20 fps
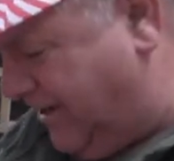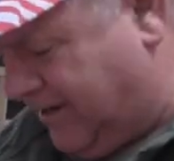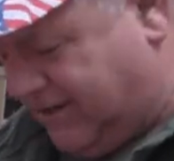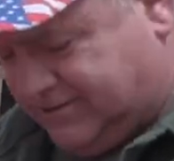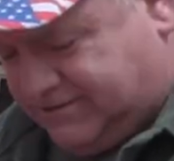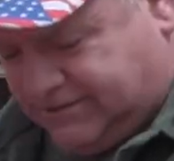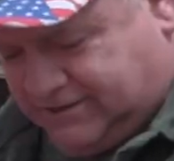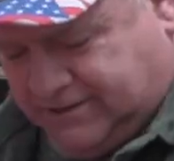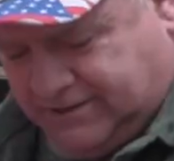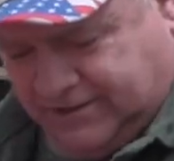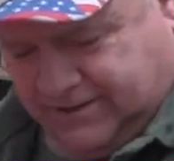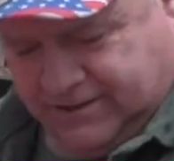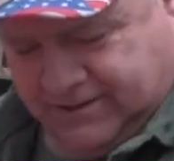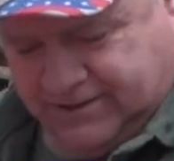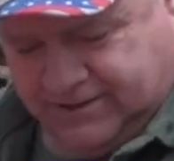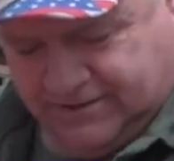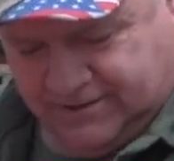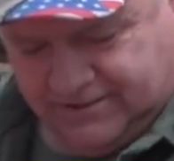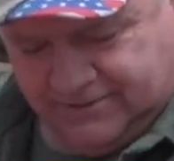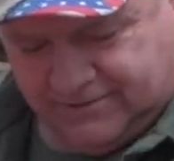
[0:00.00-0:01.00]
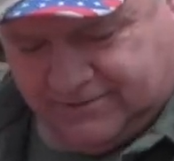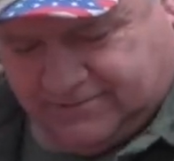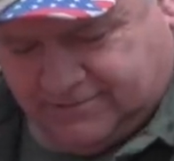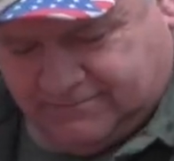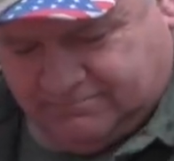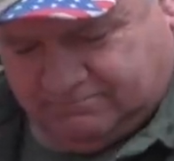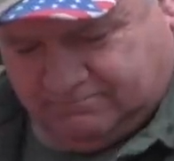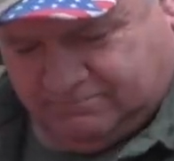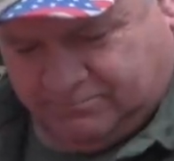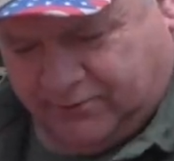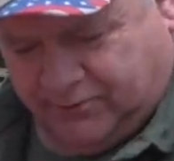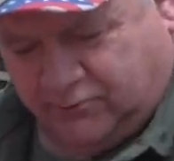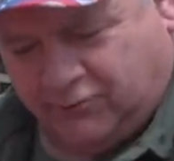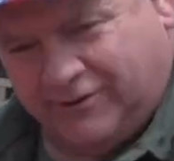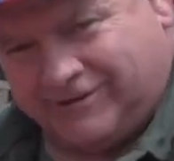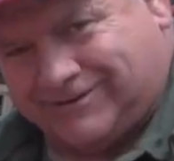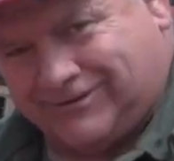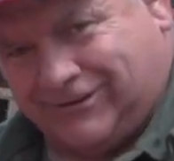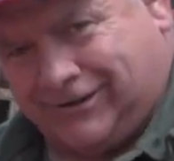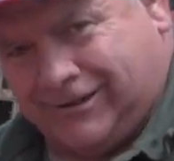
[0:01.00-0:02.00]
is, but
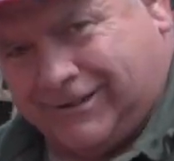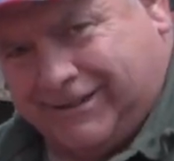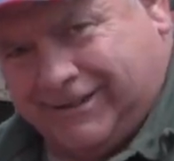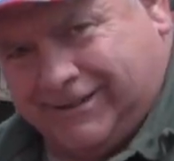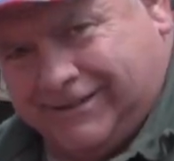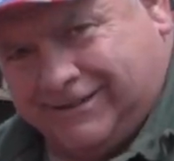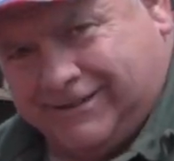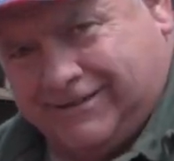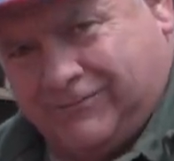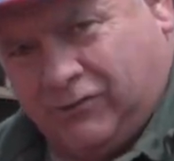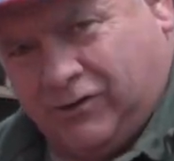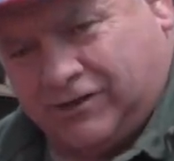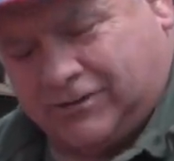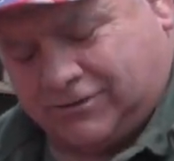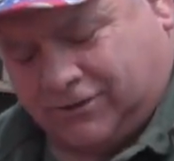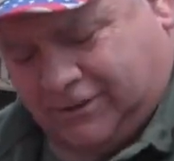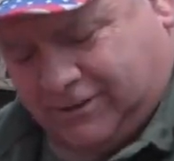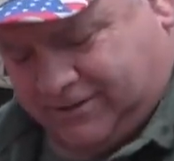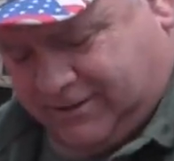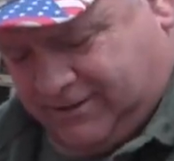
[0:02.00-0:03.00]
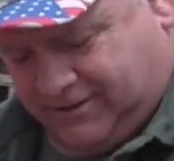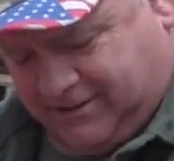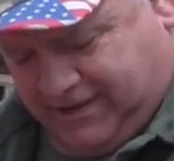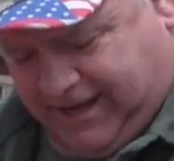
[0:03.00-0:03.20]
we're talking we're talking